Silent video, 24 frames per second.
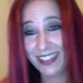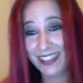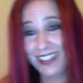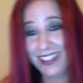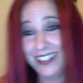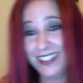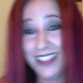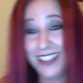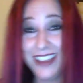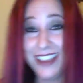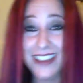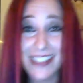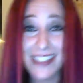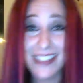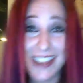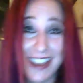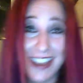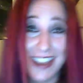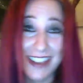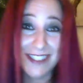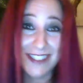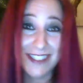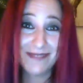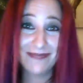Like
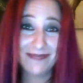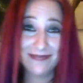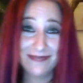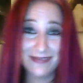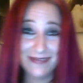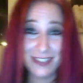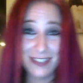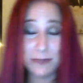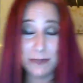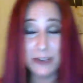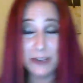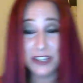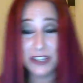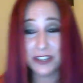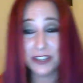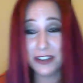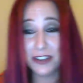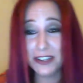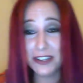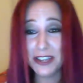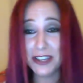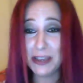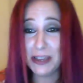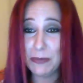that. Don't mean to call
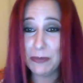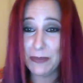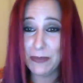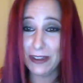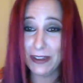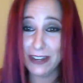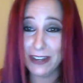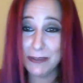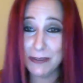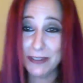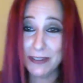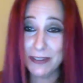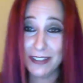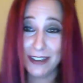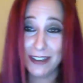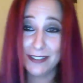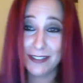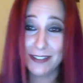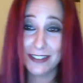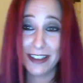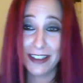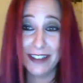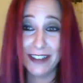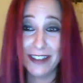you out, Penny, but that was
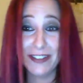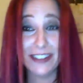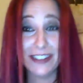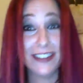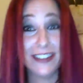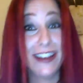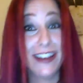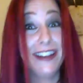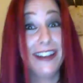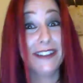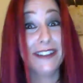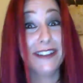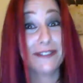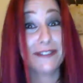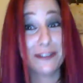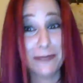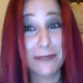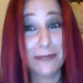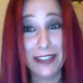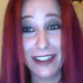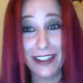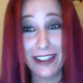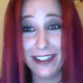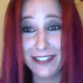kind of exciting for me,
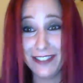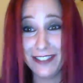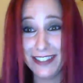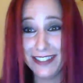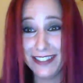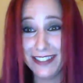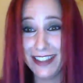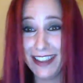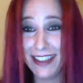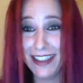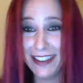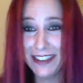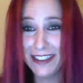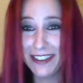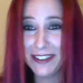I have to say.